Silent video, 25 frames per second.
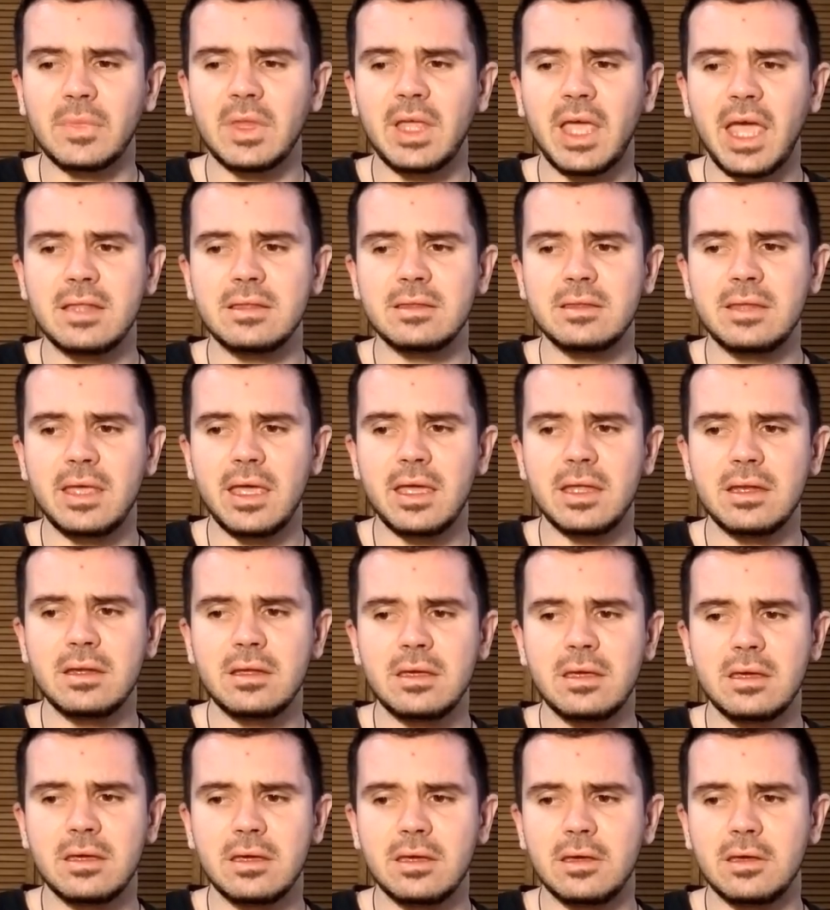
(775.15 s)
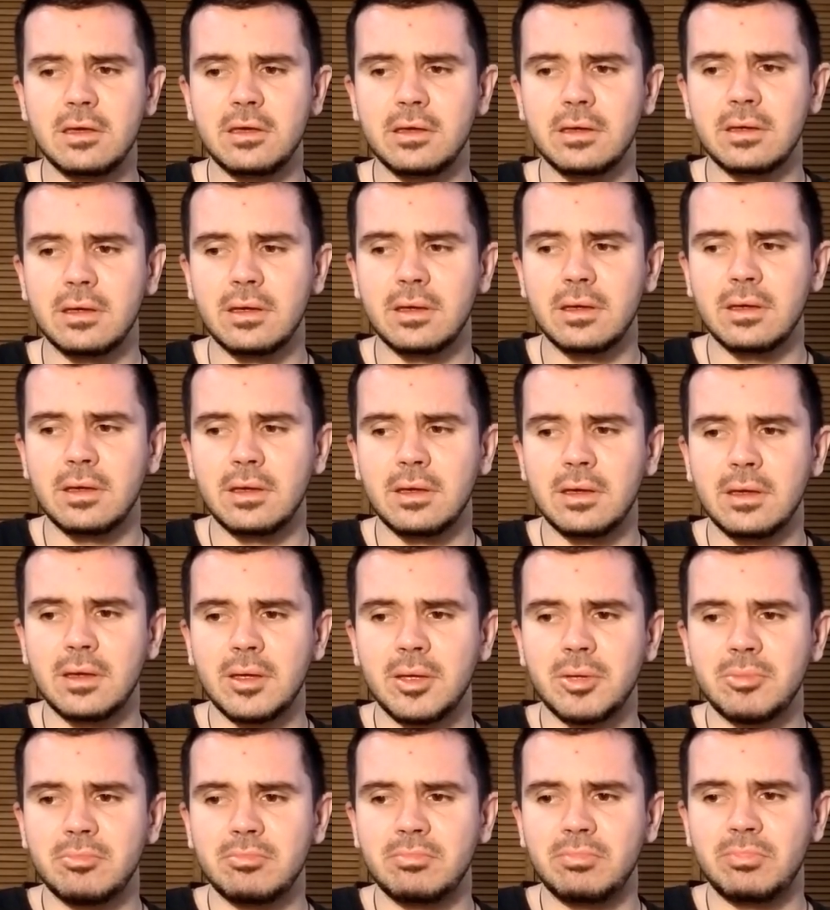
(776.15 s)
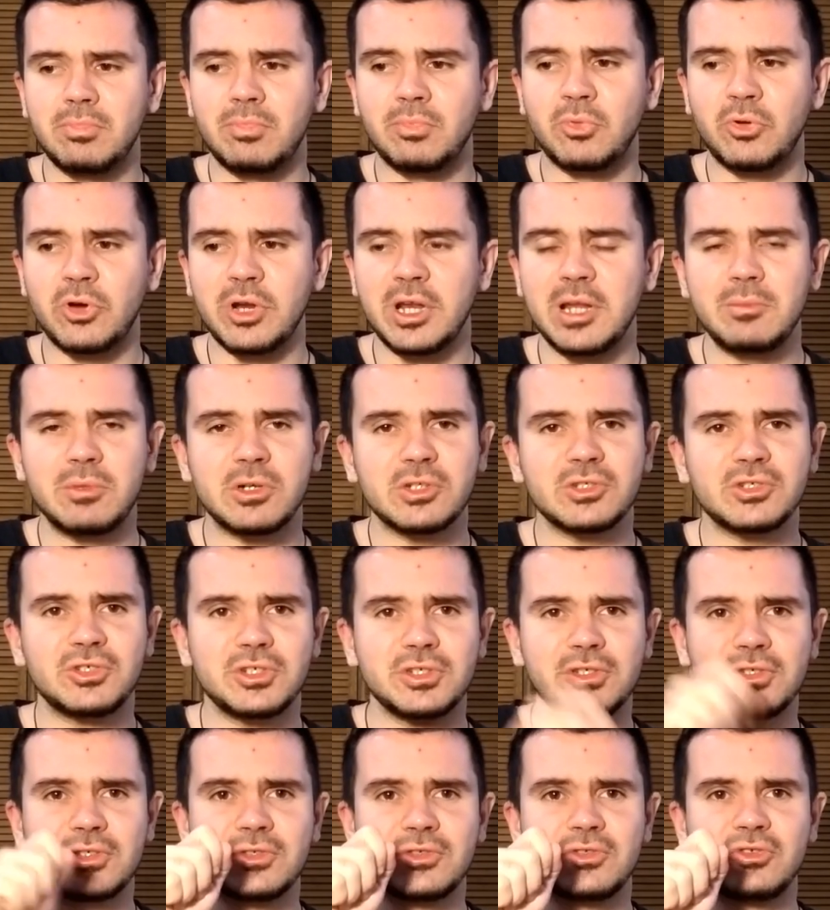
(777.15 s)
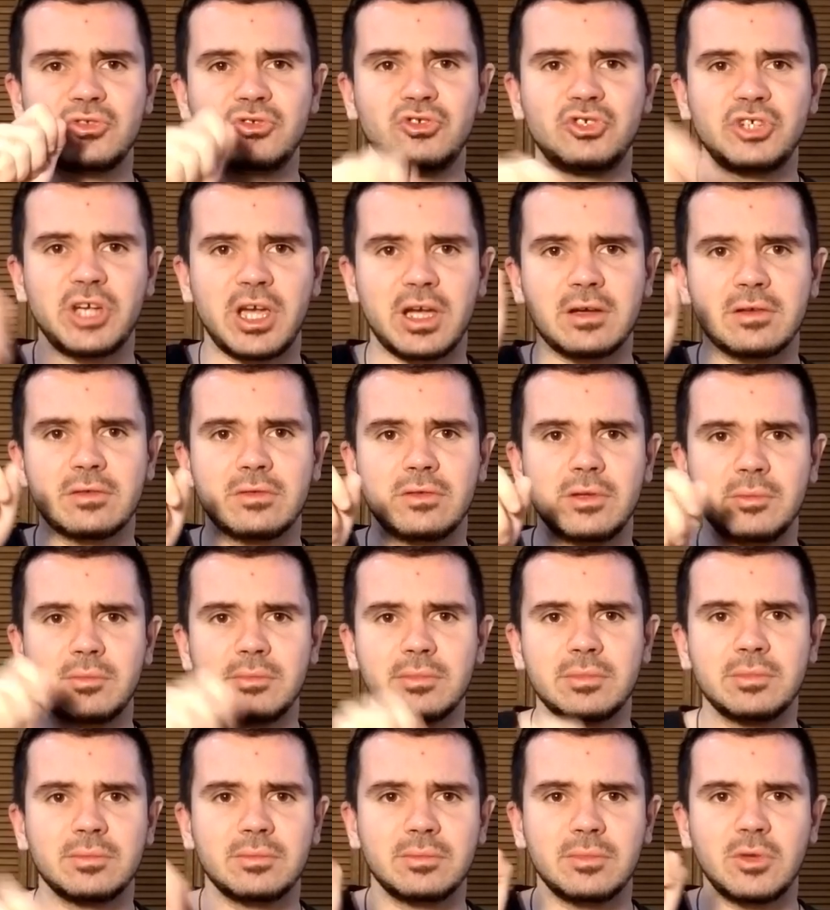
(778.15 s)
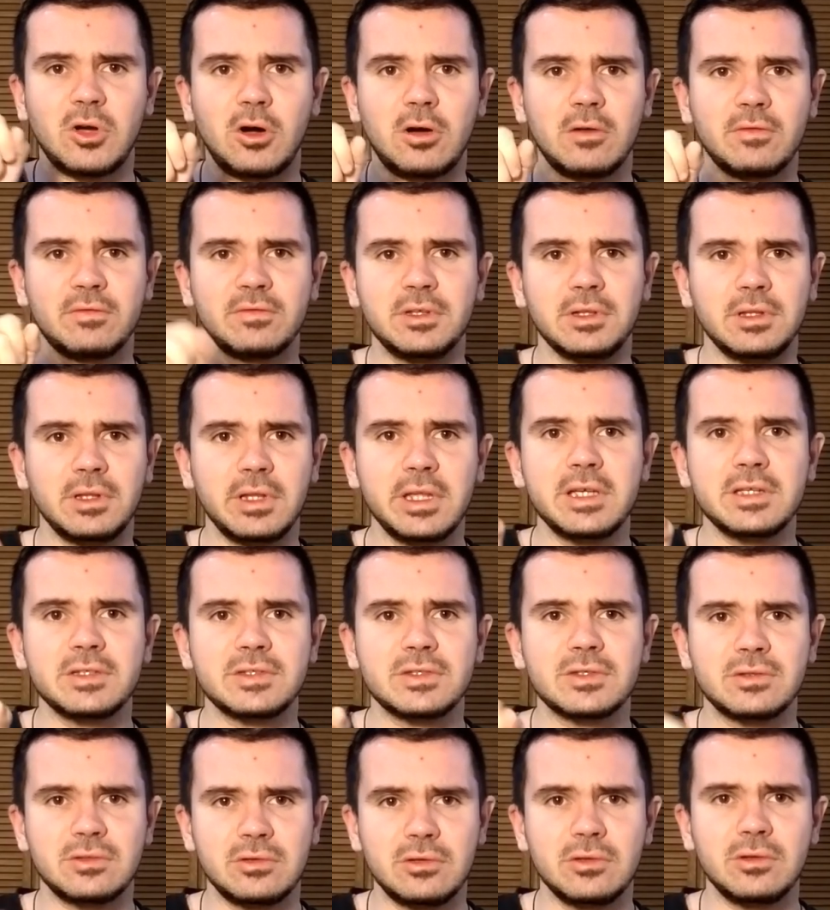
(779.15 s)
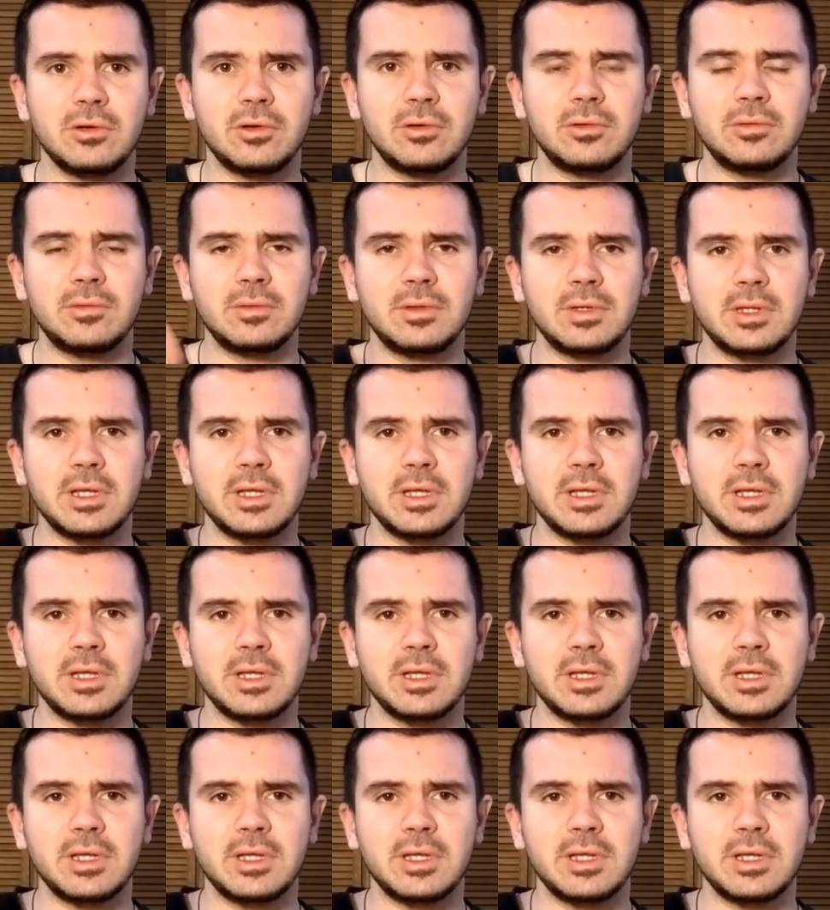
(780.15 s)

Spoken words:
and then he pretty much just checked them off the list, you know?